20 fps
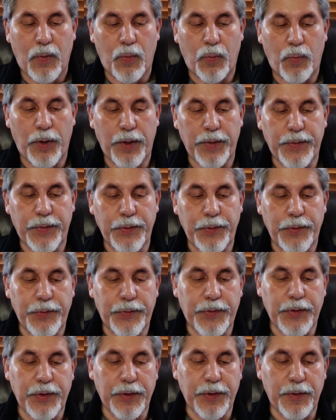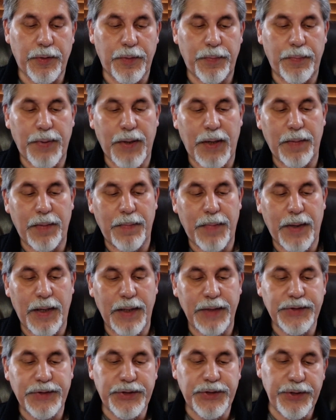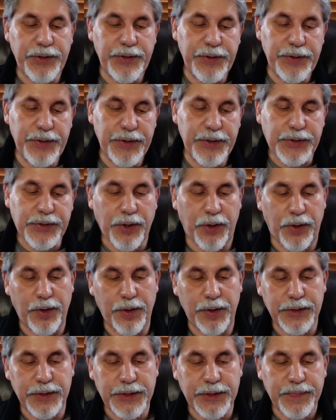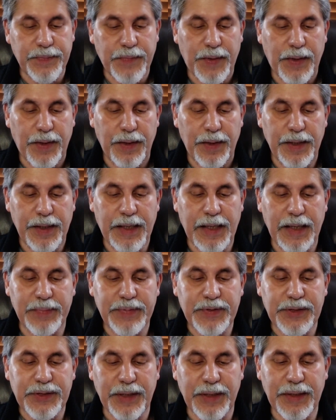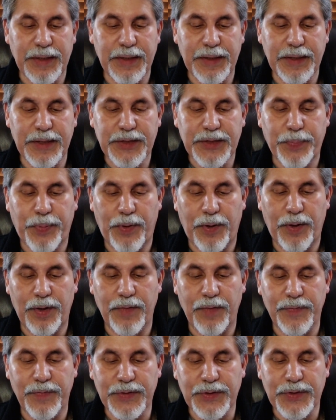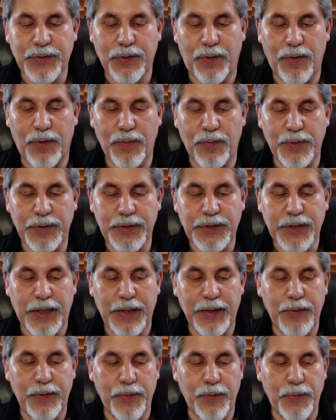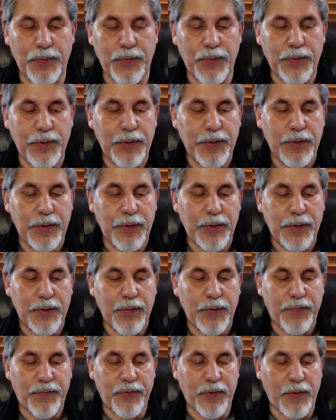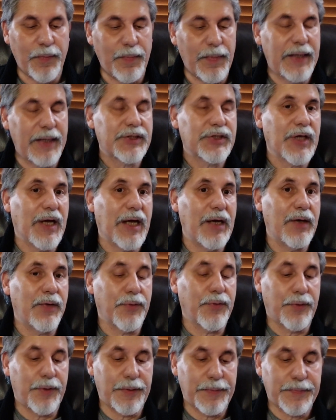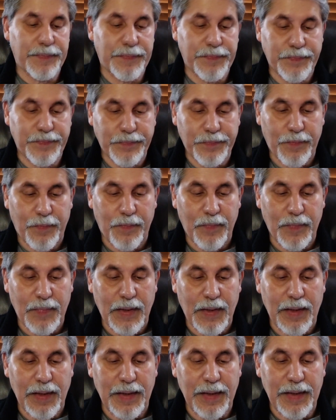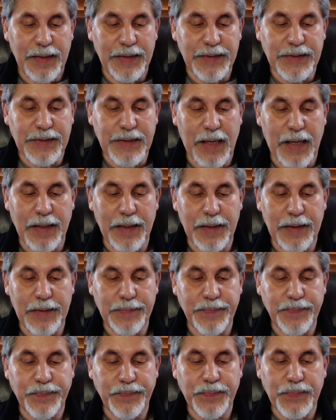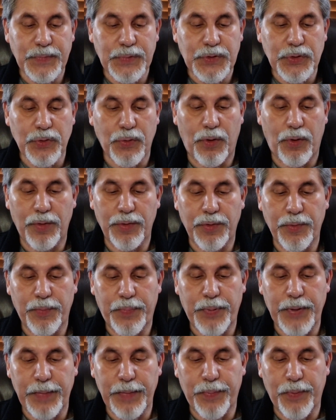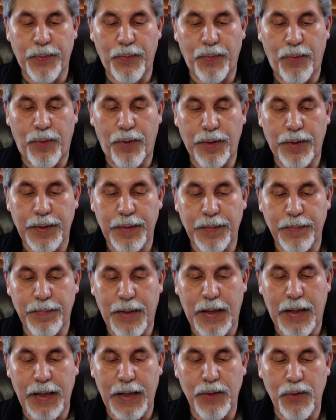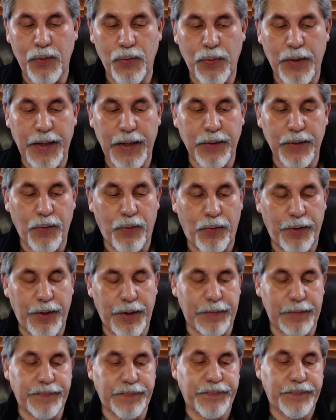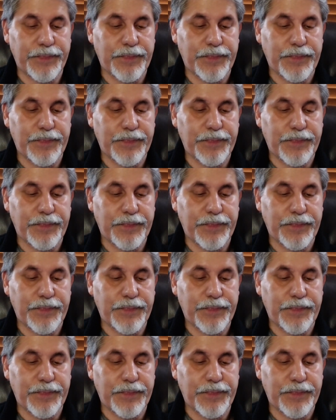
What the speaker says: "What do you think about my Jesus?" He kept singing this part of a song which I knew from my childhood. He sang it to all the people walking by who ignored him.